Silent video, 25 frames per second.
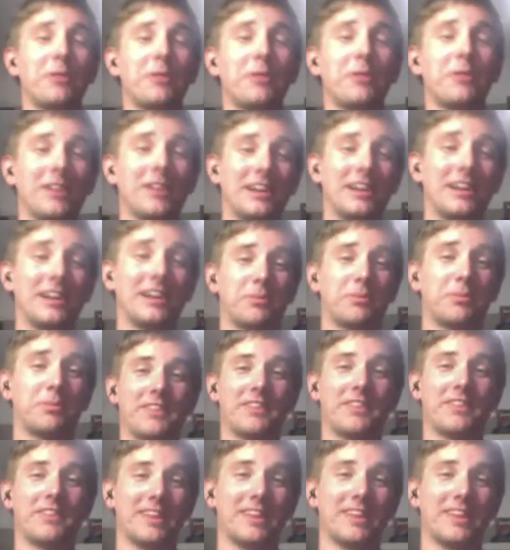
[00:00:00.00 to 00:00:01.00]
that a game
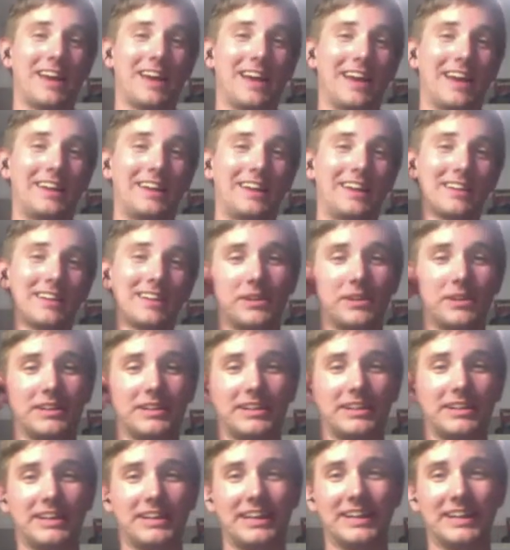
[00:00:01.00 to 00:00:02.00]
that we really
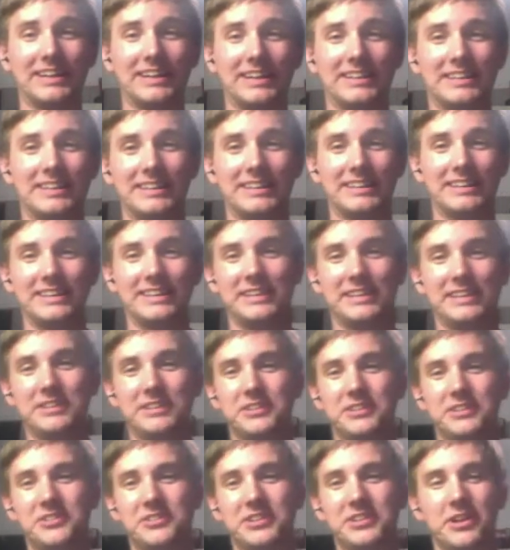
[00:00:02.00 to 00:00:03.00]
need to see another one
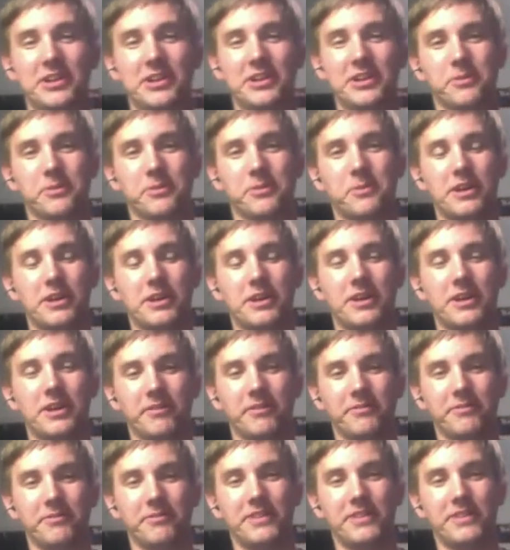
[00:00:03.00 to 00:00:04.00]
of that I absolutely
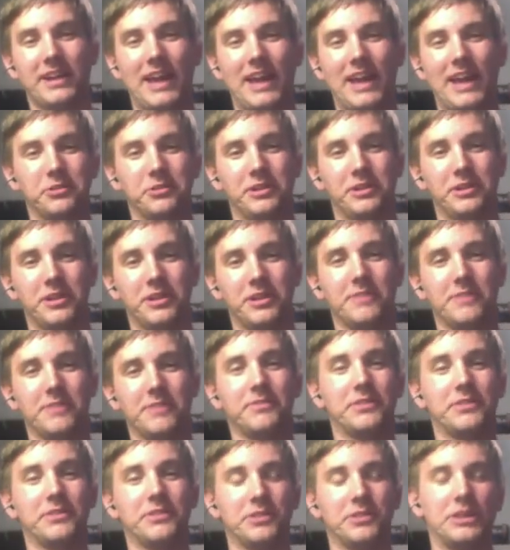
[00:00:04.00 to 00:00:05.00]
love is
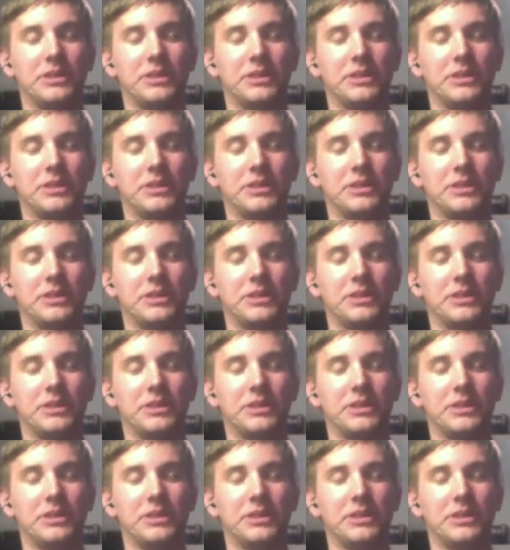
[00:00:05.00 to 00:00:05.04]
Fallout.